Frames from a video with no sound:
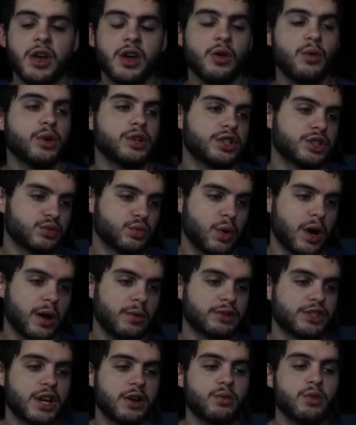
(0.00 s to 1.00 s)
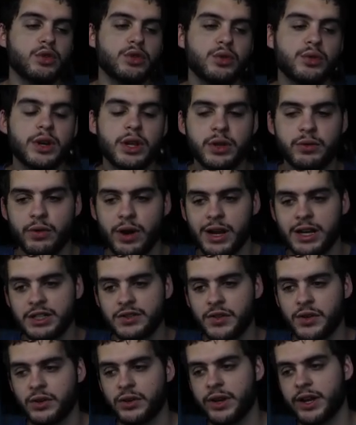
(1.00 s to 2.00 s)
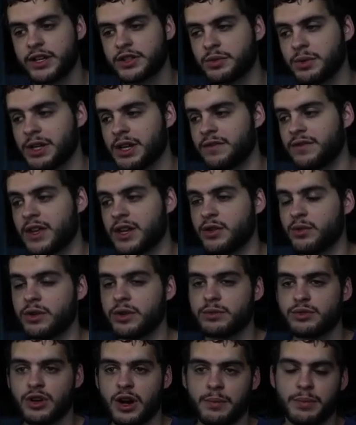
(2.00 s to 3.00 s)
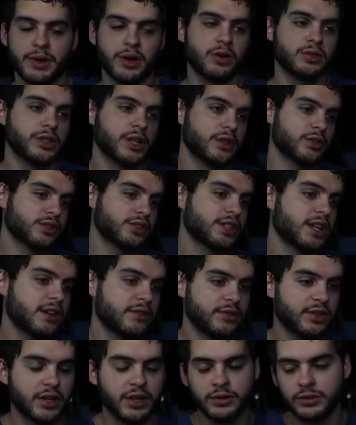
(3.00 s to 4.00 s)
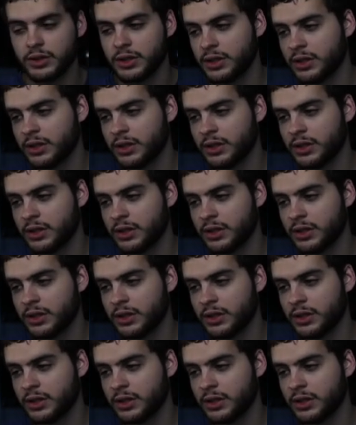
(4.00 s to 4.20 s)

which is why, which I will do another rankings video next week if they do end up dropping a whole other set of, you know,